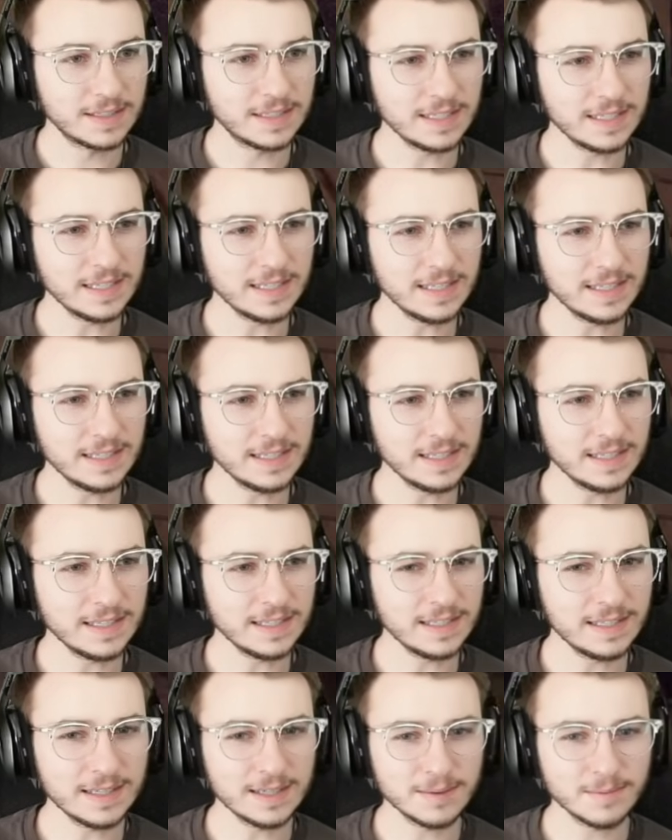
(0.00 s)

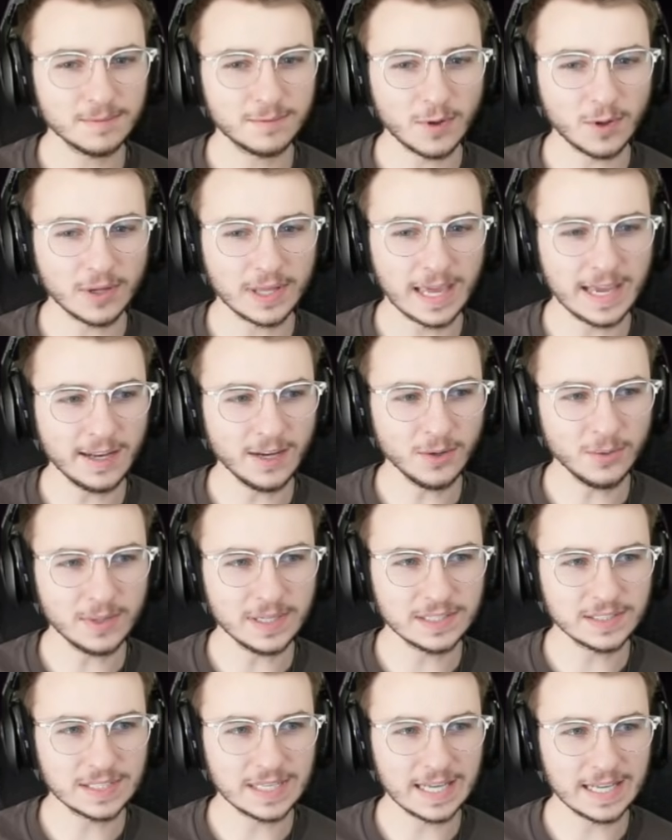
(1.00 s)
The volcano
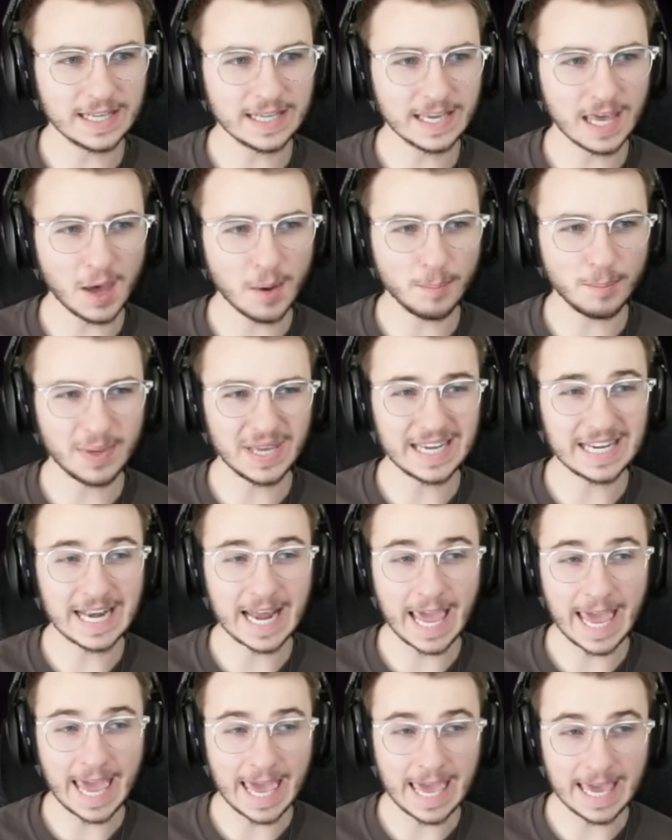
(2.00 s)
is getting a bit
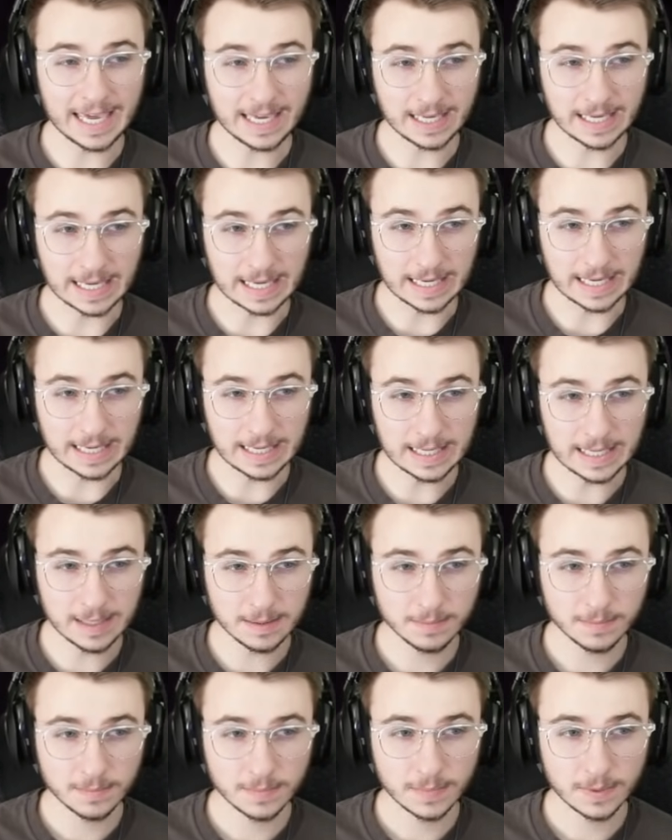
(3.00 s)
angy.
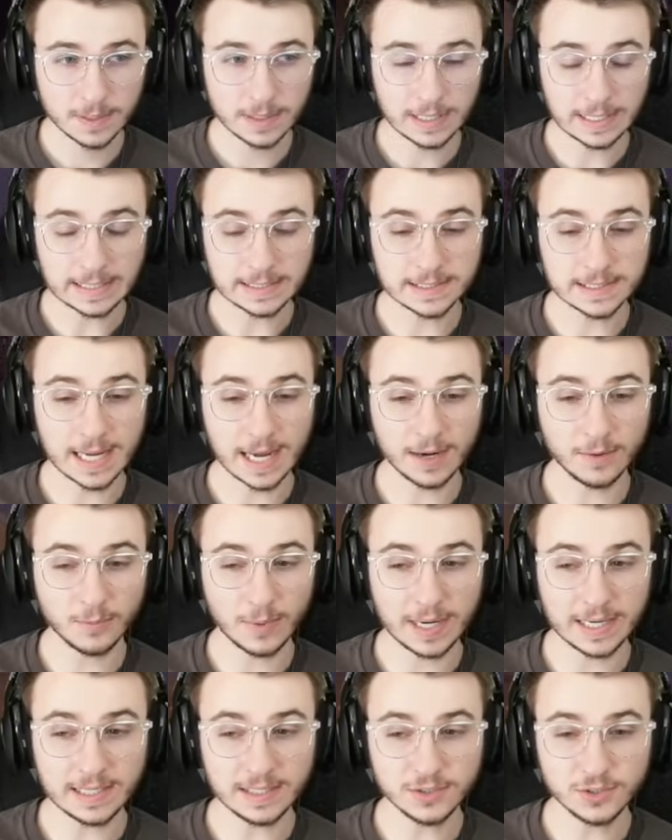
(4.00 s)
He's not
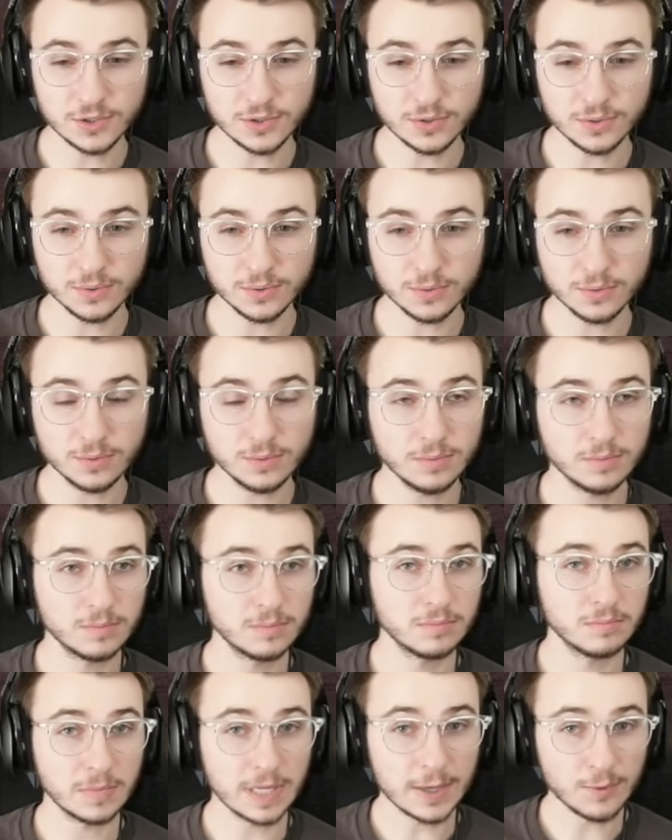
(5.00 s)
ready to
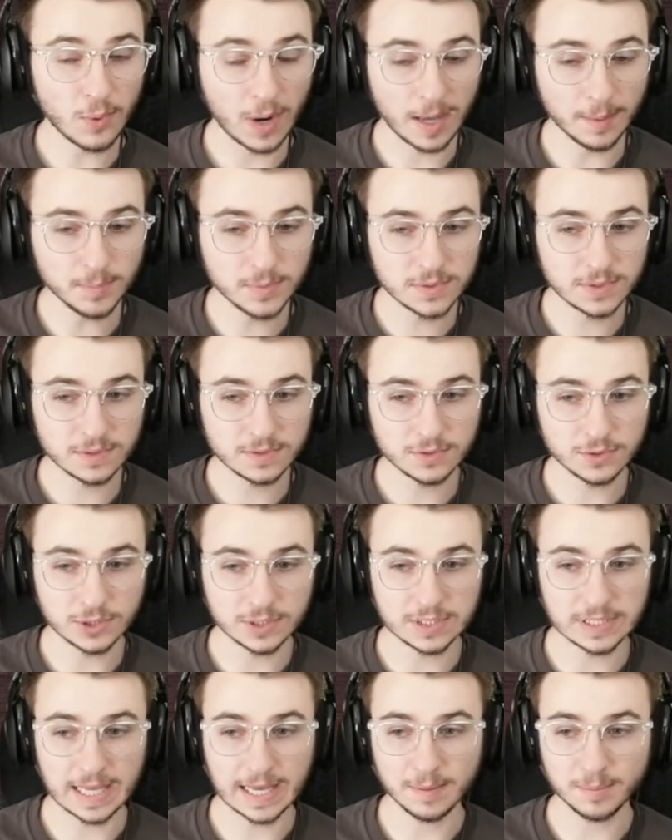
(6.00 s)
erupt
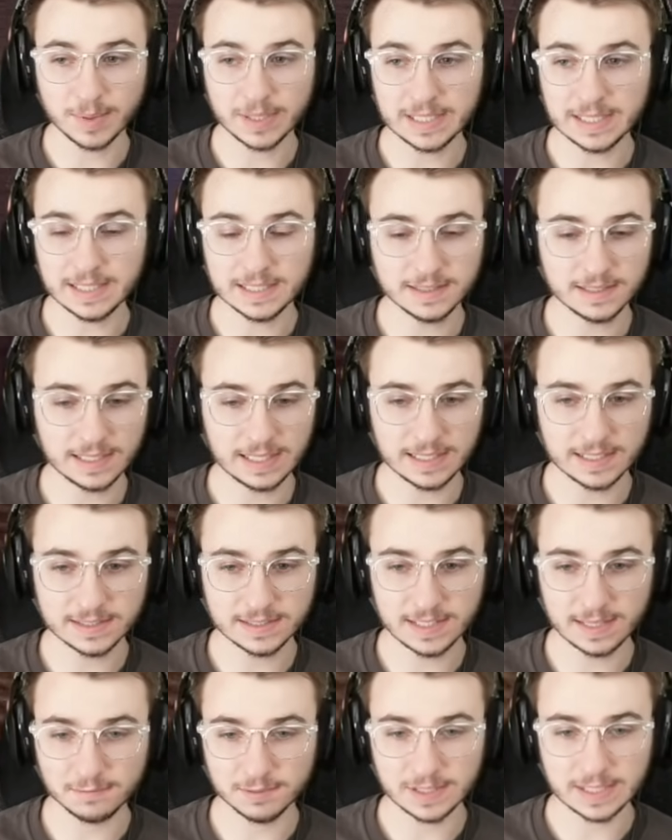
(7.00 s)
just yet, but he, he is
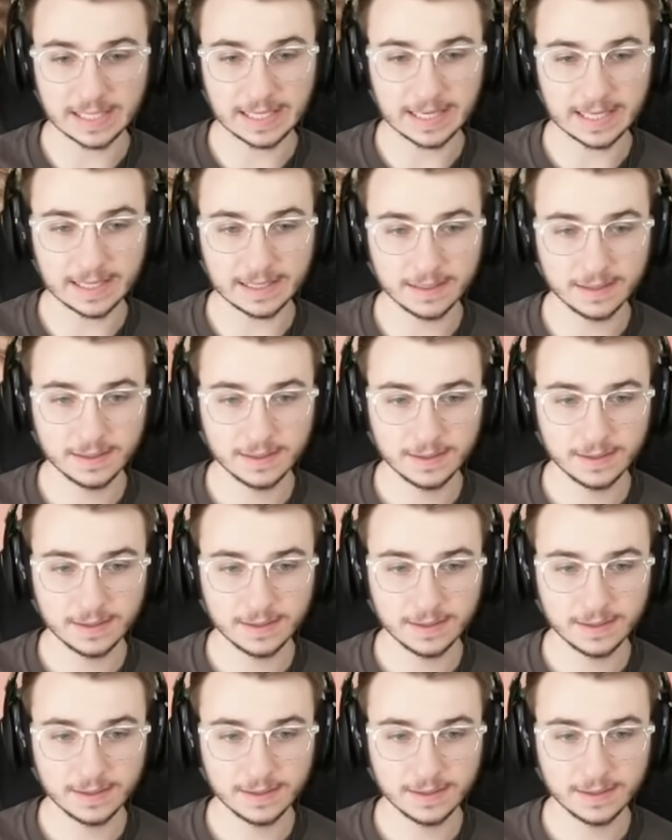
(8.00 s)
definitely getting